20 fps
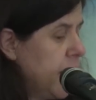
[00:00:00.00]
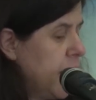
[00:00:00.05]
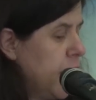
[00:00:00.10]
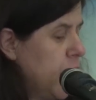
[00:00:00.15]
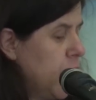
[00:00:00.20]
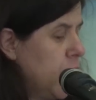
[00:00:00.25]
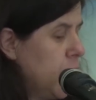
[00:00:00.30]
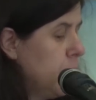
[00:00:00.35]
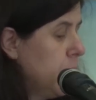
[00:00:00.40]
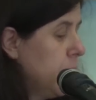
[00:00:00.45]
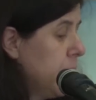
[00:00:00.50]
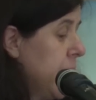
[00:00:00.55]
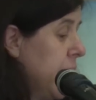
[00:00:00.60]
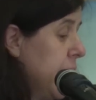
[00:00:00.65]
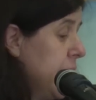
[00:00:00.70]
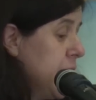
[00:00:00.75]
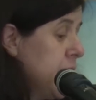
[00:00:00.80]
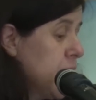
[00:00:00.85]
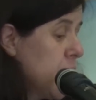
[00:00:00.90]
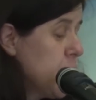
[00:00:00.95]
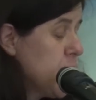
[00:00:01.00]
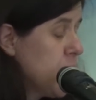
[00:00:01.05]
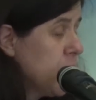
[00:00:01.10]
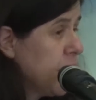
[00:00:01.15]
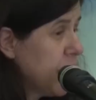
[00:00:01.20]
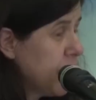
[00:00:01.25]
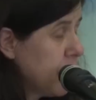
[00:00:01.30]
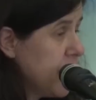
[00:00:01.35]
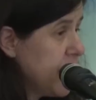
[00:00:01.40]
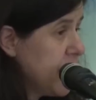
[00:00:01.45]
And in terms of
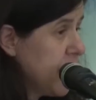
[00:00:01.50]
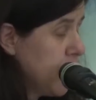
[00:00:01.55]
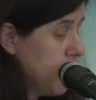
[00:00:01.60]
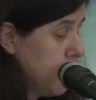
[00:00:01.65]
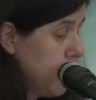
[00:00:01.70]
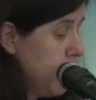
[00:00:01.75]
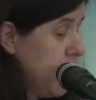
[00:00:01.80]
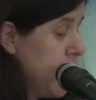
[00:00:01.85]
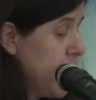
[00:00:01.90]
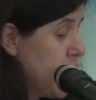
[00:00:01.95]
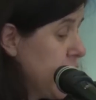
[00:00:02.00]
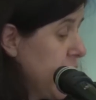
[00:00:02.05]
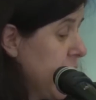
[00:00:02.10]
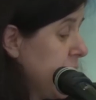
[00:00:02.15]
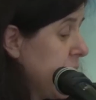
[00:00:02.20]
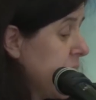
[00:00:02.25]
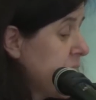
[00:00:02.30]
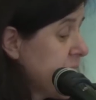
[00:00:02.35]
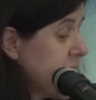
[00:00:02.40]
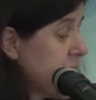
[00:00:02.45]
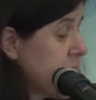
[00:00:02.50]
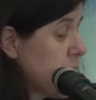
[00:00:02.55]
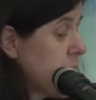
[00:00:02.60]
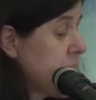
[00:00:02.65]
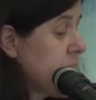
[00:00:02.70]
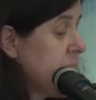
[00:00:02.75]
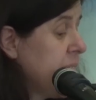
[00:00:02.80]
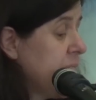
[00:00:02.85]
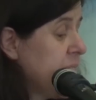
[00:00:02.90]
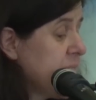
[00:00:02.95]
increasing information and access to
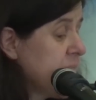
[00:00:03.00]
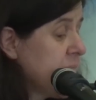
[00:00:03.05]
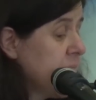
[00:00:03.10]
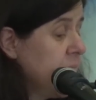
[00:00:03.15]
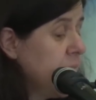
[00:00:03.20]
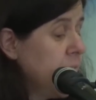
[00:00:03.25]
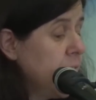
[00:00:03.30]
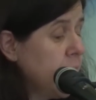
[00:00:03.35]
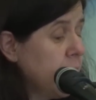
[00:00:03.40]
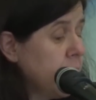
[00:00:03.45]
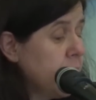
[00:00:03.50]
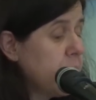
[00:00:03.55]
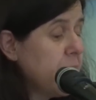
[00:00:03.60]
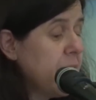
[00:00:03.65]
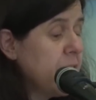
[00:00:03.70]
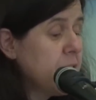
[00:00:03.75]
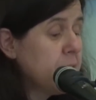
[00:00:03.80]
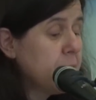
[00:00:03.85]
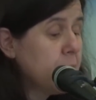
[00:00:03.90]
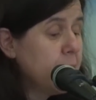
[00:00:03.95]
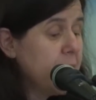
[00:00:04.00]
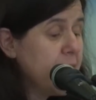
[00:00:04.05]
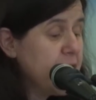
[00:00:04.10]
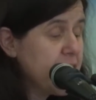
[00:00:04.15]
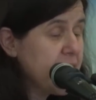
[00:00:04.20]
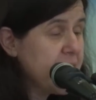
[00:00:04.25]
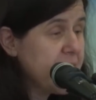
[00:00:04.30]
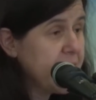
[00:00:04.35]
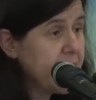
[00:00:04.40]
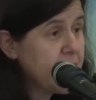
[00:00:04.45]
STARTS, we ran
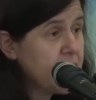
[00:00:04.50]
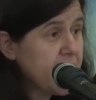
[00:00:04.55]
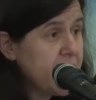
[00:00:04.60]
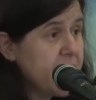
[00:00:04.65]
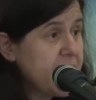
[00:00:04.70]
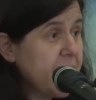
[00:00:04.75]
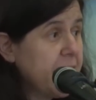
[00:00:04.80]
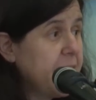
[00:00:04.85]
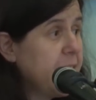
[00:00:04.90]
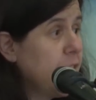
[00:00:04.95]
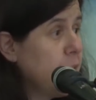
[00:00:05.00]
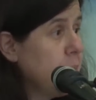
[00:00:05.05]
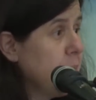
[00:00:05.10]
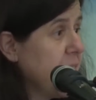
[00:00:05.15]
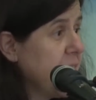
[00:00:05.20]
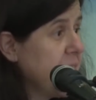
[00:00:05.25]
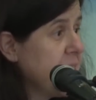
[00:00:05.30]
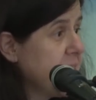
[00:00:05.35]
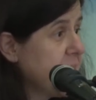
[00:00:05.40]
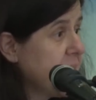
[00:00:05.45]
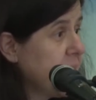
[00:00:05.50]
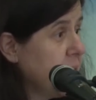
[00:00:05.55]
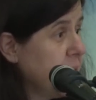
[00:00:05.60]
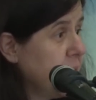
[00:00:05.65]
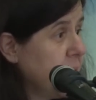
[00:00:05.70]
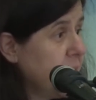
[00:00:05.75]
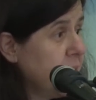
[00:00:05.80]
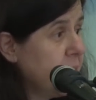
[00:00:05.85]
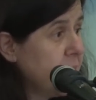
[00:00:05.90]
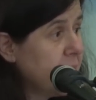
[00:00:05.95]
information sessions at AMES in
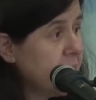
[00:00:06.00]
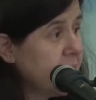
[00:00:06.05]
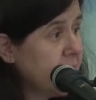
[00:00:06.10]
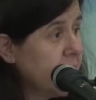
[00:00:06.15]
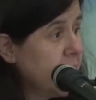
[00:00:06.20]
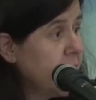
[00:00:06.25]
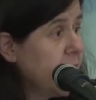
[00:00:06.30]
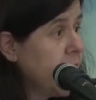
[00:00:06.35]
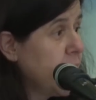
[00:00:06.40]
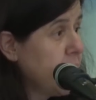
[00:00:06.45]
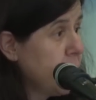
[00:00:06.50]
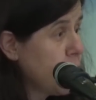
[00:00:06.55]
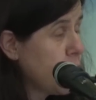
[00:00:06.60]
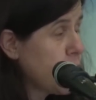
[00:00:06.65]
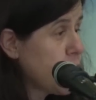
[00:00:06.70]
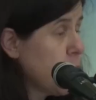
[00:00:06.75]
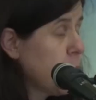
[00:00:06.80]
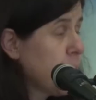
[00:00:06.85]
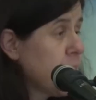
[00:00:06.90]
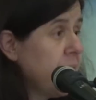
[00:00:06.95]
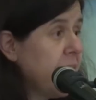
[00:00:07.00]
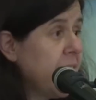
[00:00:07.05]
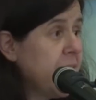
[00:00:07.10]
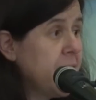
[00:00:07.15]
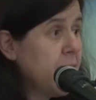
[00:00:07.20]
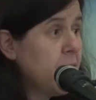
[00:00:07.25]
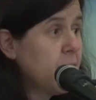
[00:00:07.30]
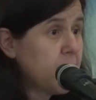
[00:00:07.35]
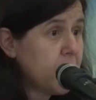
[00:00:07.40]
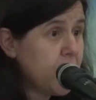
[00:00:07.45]
Fairfield, and we also
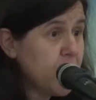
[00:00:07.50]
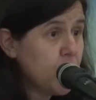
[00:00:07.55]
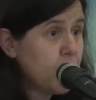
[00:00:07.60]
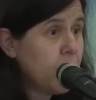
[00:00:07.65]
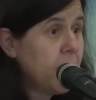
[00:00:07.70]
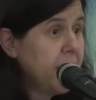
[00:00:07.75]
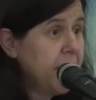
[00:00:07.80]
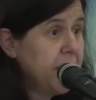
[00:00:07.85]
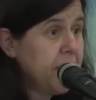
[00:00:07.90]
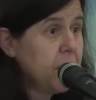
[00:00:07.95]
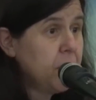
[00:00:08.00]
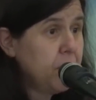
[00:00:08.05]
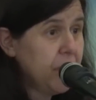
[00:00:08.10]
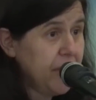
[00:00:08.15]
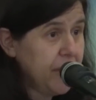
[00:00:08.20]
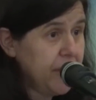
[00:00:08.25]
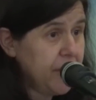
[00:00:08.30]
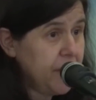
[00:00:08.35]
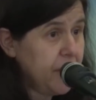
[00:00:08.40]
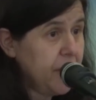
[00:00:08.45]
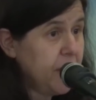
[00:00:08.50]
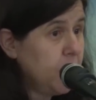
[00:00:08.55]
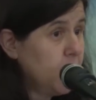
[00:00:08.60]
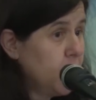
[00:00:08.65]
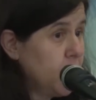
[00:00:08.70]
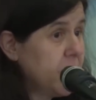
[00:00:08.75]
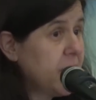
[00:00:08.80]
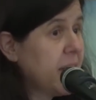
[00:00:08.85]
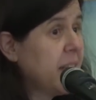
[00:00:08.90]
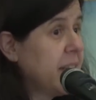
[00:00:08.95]
provide outreach 1 day a week. And a
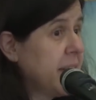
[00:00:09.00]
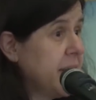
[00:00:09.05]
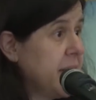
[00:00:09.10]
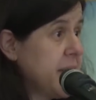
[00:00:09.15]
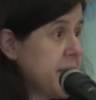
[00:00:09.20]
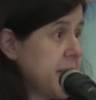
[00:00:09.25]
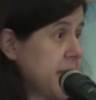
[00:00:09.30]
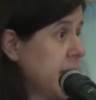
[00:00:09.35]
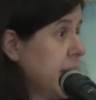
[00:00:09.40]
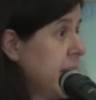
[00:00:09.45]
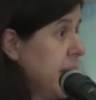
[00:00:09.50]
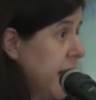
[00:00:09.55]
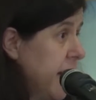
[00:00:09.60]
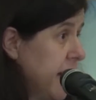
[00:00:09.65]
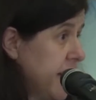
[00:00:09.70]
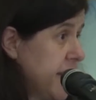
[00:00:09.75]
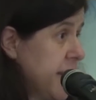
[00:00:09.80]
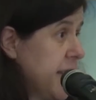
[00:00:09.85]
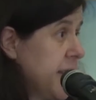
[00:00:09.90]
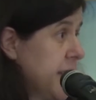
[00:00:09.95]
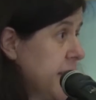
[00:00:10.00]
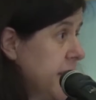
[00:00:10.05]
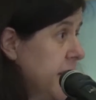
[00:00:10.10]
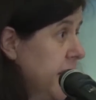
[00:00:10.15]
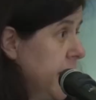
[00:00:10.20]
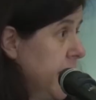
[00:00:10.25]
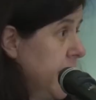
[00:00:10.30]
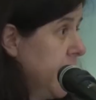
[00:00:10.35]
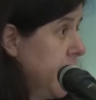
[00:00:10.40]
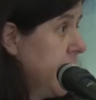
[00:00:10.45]
lot of Chaldeans access
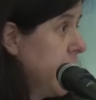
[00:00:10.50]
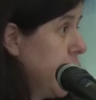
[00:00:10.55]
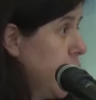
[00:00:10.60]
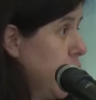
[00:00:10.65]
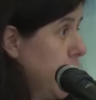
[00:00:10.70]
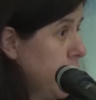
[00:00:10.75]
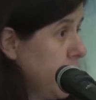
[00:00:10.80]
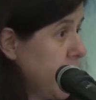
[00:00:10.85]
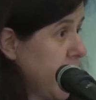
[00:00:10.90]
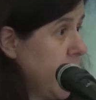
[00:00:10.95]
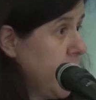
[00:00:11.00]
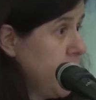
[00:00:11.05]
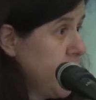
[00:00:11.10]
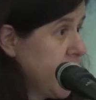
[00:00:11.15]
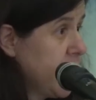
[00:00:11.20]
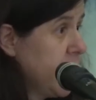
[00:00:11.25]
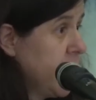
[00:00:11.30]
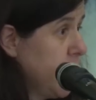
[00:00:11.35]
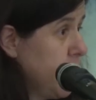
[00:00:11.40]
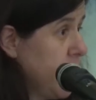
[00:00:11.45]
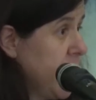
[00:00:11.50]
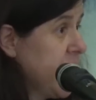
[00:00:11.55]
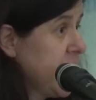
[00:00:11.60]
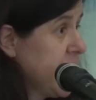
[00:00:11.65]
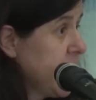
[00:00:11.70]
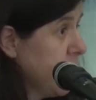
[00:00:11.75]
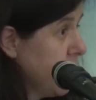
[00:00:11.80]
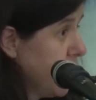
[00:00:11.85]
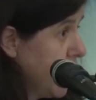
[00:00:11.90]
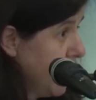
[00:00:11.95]

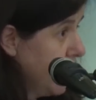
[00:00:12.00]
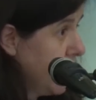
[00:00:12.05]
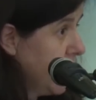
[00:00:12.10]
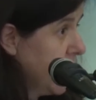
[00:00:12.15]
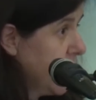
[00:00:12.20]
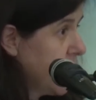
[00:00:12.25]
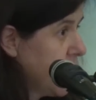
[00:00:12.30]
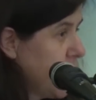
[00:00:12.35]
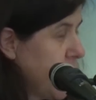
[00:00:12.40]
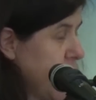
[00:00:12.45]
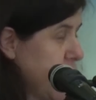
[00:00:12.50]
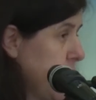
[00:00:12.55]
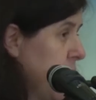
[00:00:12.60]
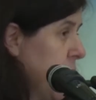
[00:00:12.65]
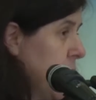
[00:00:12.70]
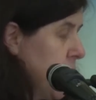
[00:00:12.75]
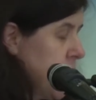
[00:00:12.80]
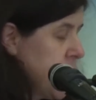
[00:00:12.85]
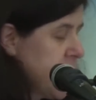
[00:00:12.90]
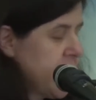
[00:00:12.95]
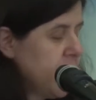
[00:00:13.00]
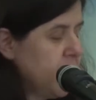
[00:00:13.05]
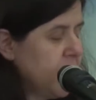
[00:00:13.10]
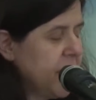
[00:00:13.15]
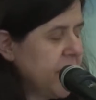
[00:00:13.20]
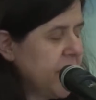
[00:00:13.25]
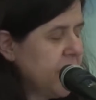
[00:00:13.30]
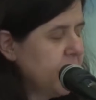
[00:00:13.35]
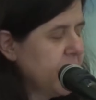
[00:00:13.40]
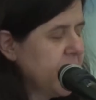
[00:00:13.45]
AMES in Fairfield, so SBAR was there
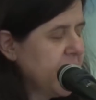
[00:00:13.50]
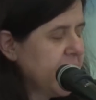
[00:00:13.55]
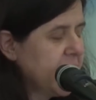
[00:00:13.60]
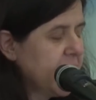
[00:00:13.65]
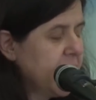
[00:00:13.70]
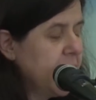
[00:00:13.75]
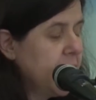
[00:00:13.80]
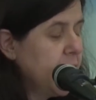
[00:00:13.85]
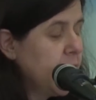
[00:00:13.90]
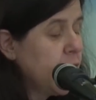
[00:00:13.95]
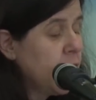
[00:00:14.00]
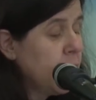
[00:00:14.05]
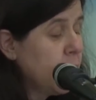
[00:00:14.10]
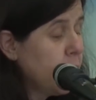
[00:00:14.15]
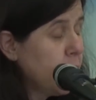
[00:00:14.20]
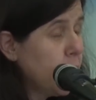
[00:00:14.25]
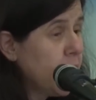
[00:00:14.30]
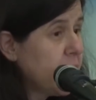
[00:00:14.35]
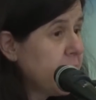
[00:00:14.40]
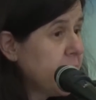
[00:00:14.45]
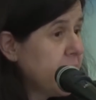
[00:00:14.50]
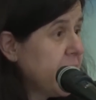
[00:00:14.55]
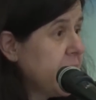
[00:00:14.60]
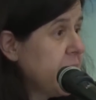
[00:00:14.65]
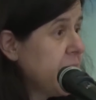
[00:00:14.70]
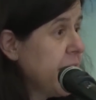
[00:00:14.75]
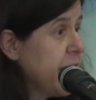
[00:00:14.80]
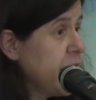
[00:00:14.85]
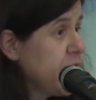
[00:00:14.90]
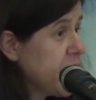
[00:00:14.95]
1 day a week. We worked with
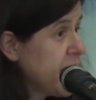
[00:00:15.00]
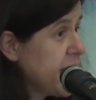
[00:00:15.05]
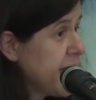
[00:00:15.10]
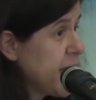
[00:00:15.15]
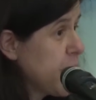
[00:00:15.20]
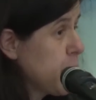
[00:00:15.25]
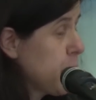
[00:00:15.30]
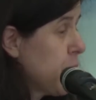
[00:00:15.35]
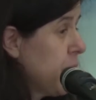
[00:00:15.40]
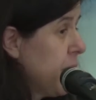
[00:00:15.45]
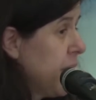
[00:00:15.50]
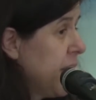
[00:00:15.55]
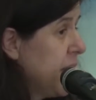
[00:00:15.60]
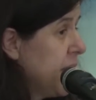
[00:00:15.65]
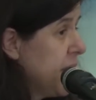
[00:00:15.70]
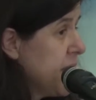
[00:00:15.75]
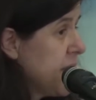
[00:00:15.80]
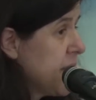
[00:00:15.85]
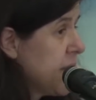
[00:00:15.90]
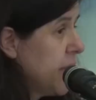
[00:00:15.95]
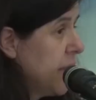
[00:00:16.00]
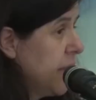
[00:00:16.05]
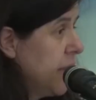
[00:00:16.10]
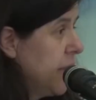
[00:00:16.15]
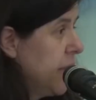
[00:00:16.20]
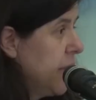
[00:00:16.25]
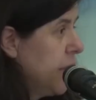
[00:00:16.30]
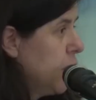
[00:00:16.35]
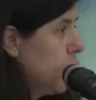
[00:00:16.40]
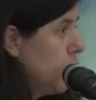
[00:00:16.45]
other HSS providers,
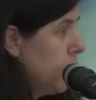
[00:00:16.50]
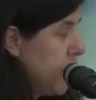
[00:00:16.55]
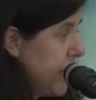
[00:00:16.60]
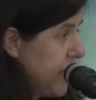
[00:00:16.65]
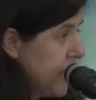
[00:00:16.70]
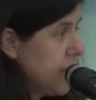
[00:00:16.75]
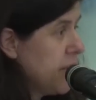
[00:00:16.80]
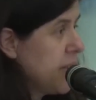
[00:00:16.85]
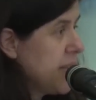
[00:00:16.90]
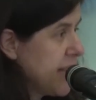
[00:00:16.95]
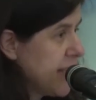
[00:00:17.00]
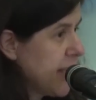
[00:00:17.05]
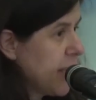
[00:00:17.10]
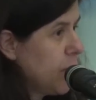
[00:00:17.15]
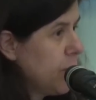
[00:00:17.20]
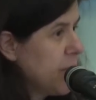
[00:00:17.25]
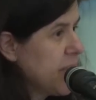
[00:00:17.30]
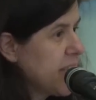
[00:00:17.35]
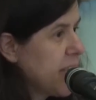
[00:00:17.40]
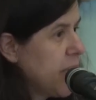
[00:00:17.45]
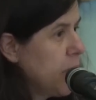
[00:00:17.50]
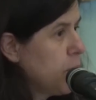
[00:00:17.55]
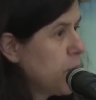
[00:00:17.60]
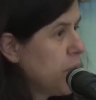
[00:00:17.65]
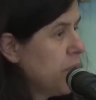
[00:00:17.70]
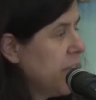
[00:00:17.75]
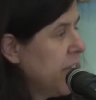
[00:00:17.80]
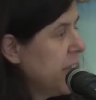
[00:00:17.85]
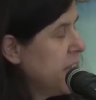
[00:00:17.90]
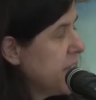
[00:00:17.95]
humanitarian settlement scheme
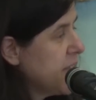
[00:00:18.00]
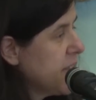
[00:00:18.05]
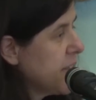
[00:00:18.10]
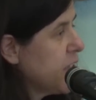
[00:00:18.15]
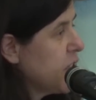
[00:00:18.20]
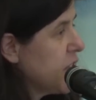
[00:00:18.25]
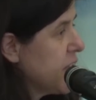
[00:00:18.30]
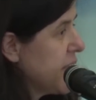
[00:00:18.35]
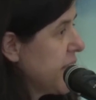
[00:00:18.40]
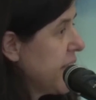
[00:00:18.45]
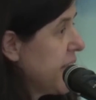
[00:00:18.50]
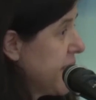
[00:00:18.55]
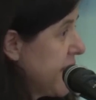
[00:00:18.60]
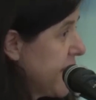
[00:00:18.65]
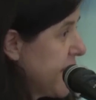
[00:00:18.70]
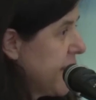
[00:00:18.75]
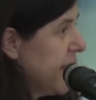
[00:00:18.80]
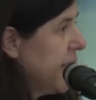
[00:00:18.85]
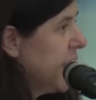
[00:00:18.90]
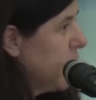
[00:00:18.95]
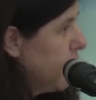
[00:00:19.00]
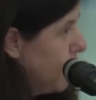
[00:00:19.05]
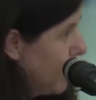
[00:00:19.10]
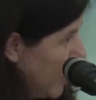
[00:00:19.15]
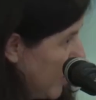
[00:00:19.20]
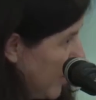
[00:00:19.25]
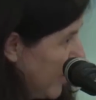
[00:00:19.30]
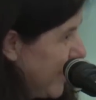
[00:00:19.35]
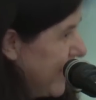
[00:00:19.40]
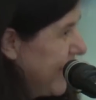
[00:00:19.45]
providers, such as SSI,
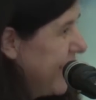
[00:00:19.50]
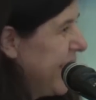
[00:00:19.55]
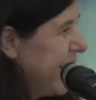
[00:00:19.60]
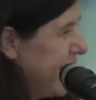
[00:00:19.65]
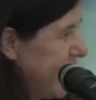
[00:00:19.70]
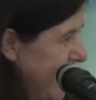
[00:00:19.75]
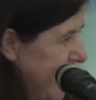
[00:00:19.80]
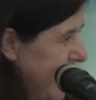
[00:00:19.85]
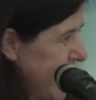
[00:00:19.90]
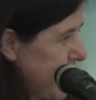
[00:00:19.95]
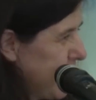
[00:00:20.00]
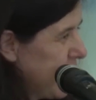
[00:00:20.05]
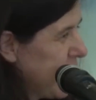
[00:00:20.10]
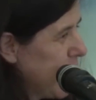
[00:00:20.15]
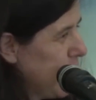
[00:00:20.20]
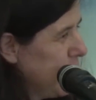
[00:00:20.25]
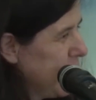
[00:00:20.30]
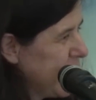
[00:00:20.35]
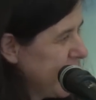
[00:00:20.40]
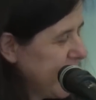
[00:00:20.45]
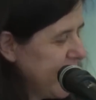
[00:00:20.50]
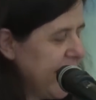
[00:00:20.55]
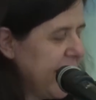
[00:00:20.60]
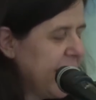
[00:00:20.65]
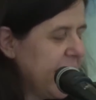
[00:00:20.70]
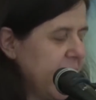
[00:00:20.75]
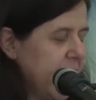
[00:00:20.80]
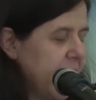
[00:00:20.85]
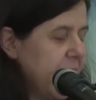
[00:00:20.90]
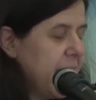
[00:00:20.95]
who are here, thanks for coming
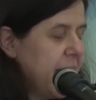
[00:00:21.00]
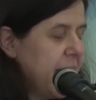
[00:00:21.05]
today.